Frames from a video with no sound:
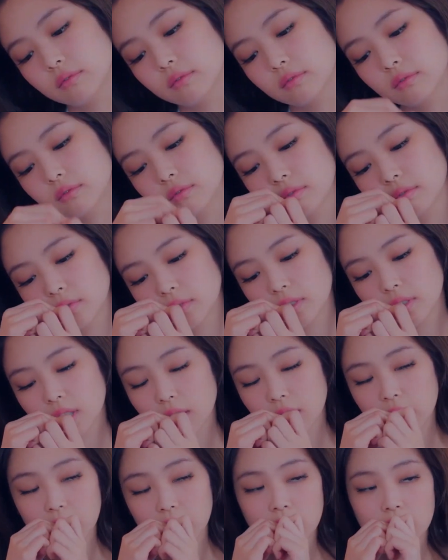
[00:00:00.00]
a more
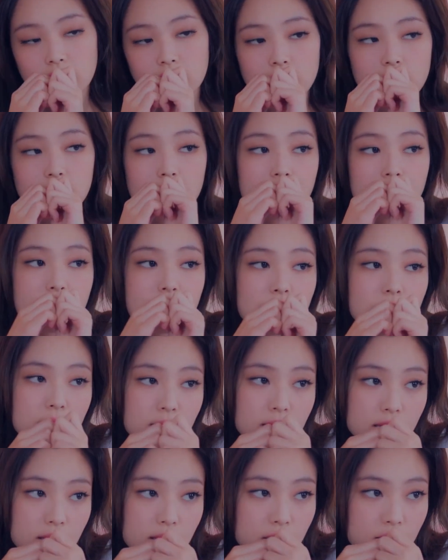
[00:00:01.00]
melancholic and
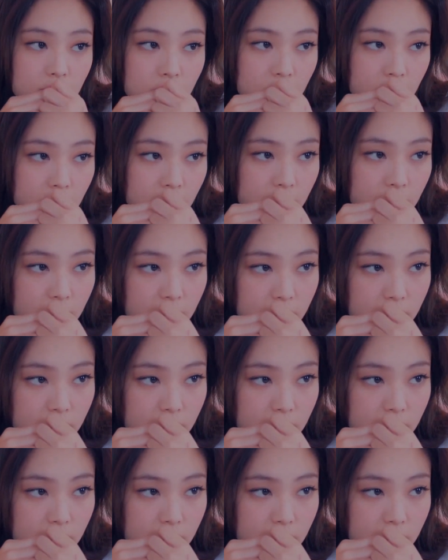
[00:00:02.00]
reflective tone.